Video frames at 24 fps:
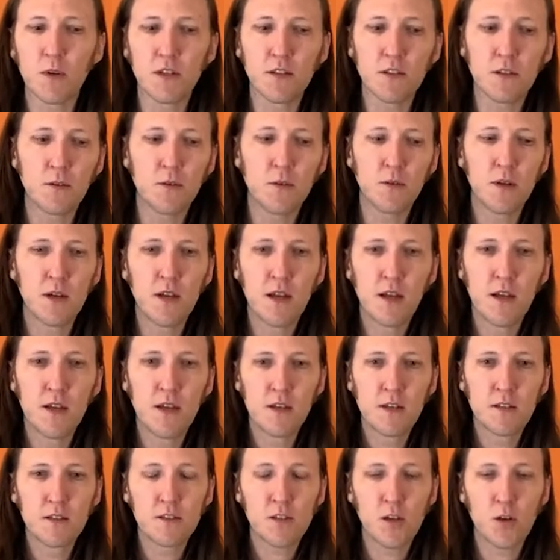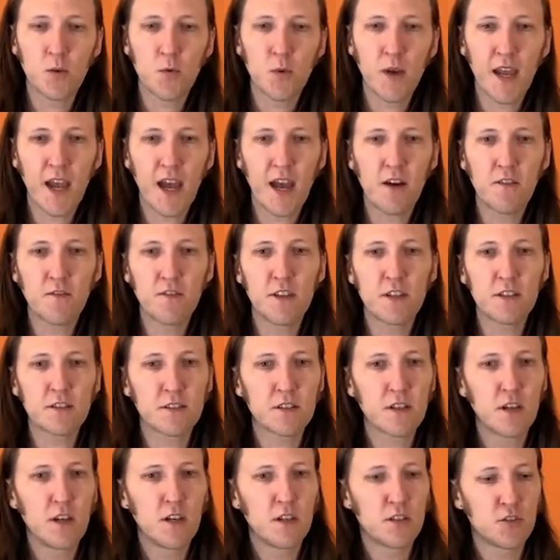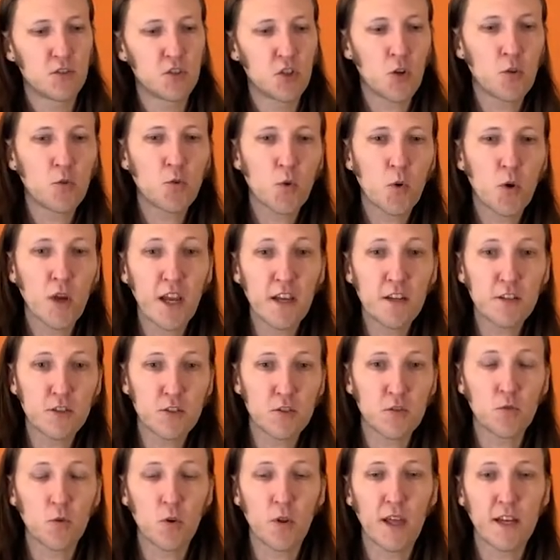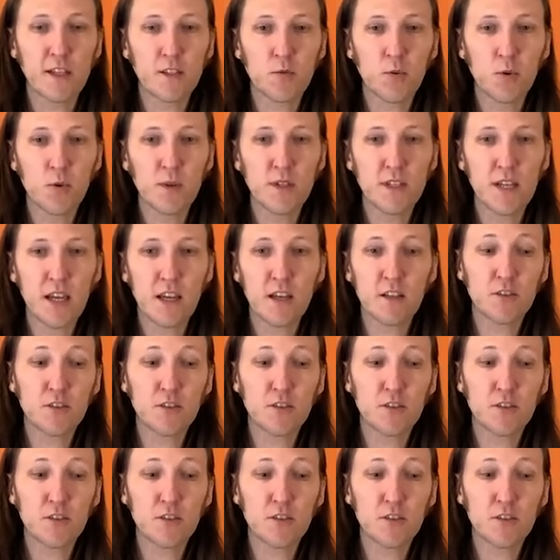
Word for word: do. So we have this zone creation tool. That's where we take a